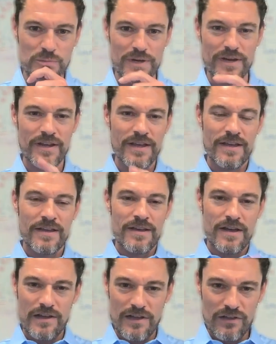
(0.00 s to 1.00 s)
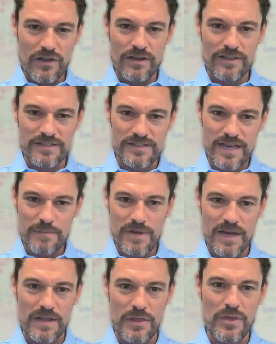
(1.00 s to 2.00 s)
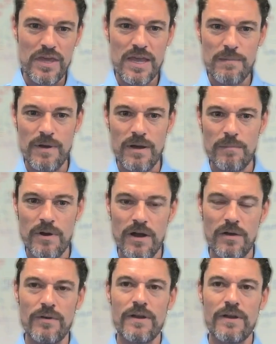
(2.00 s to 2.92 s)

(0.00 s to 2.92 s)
But along the same kind of theme about,